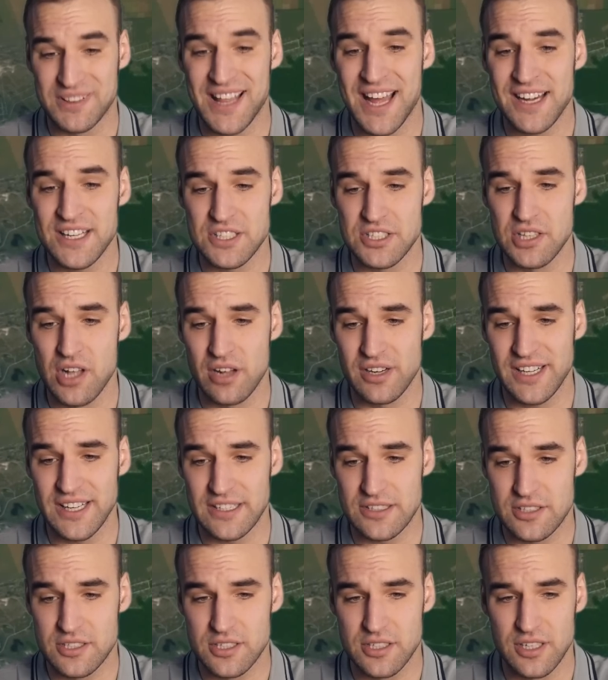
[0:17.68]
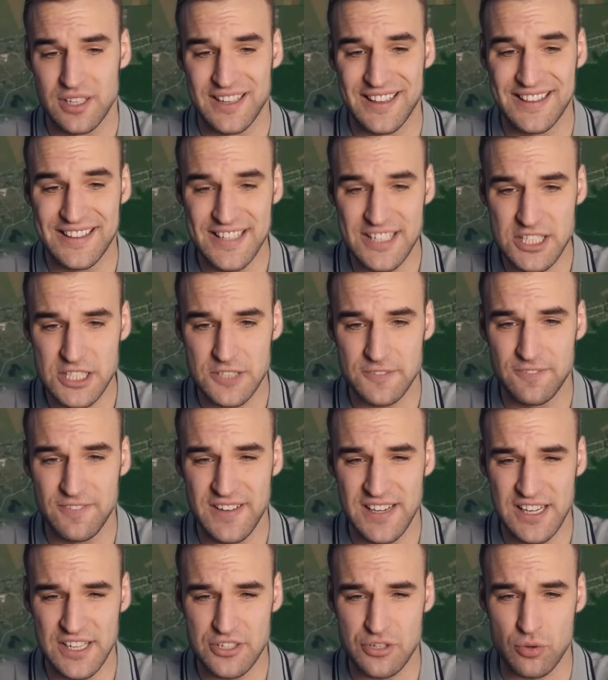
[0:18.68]
But that is not it. This
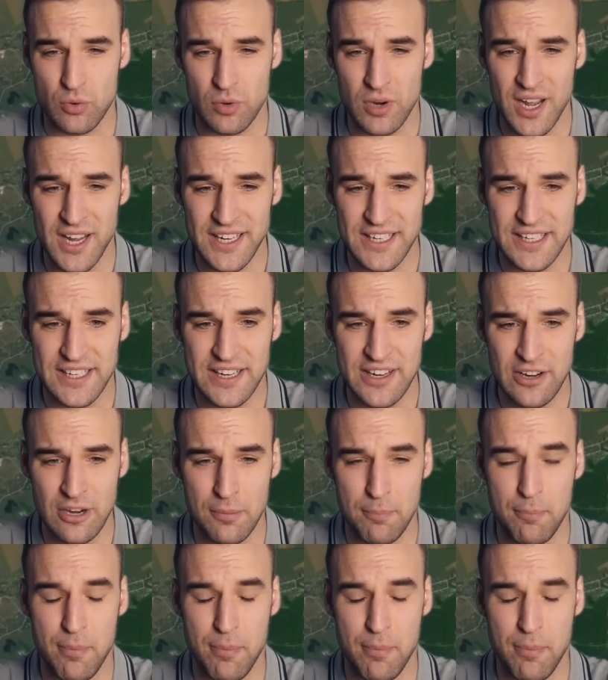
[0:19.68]
village right here,